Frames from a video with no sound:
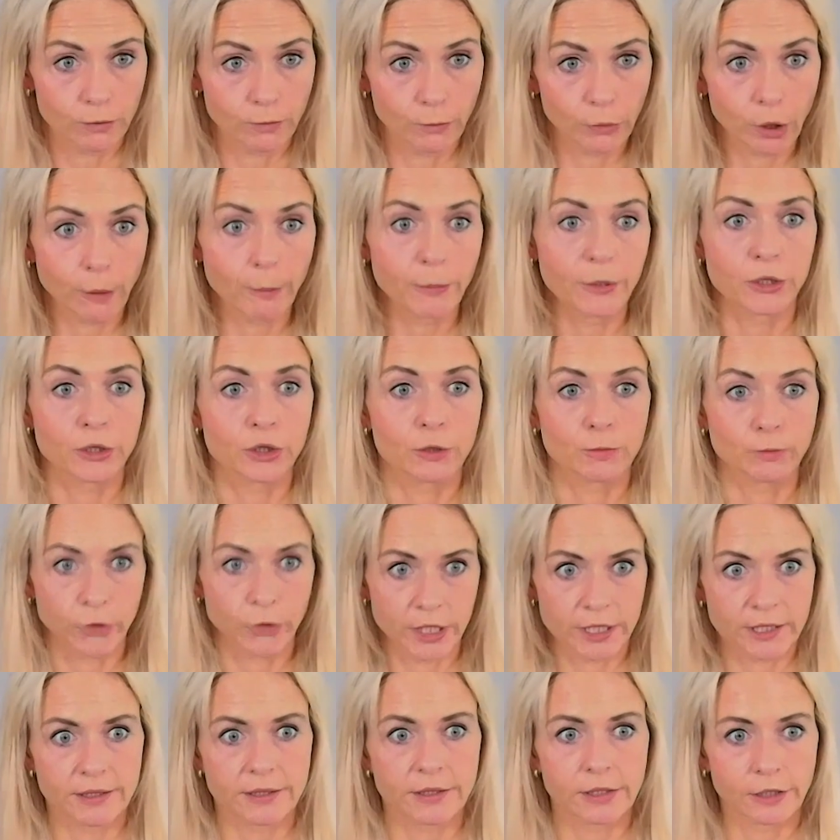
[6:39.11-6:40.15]
proper
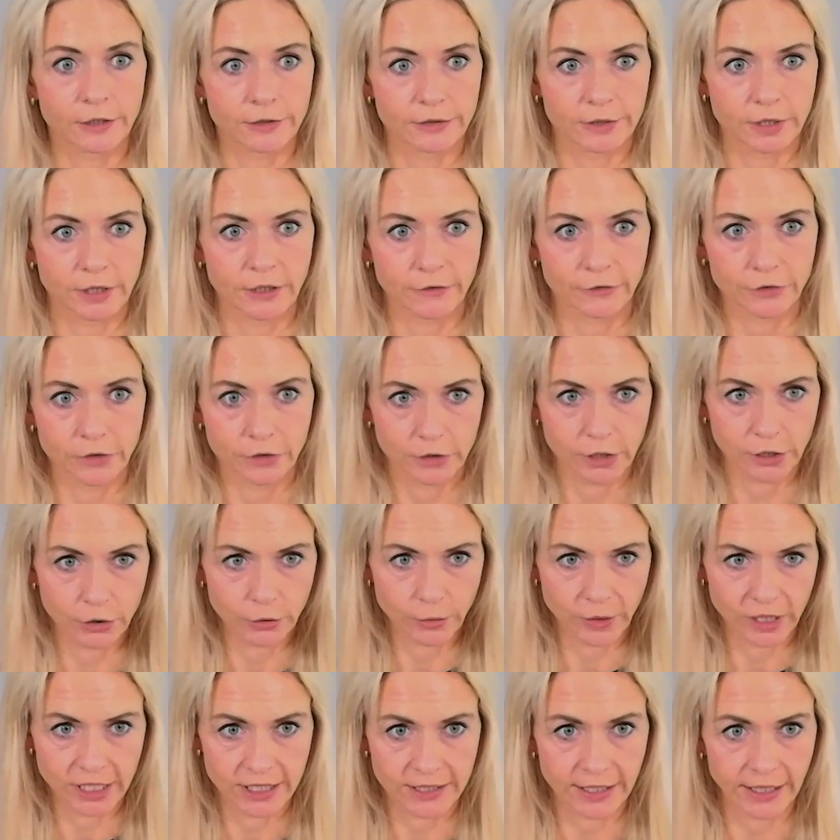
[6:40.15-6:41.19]
sprint style stuff, the
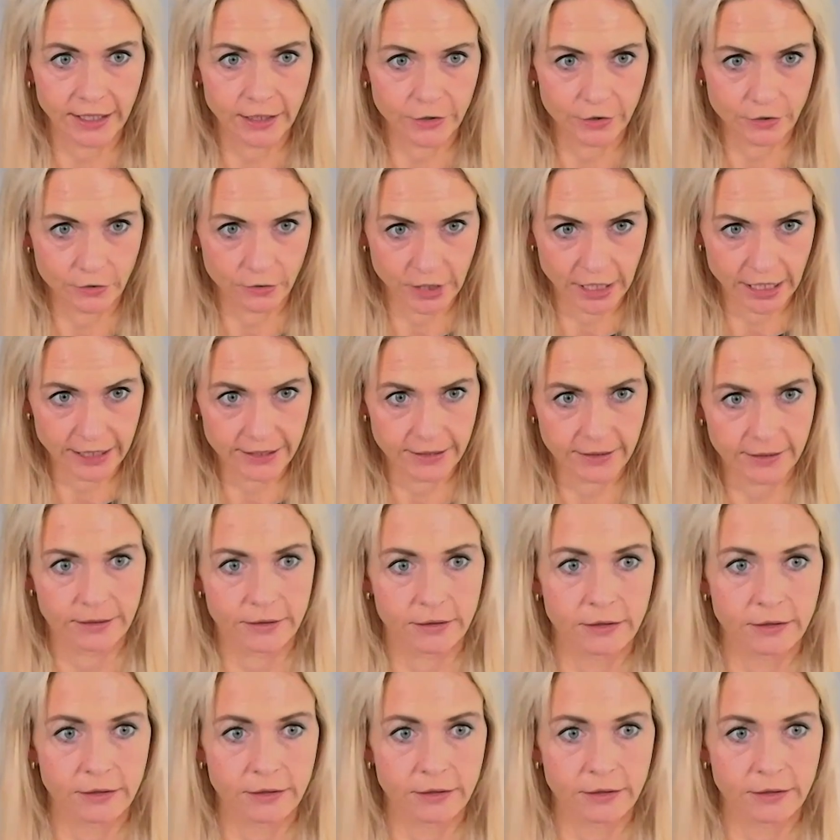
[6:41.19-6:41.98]
20 seconds or less.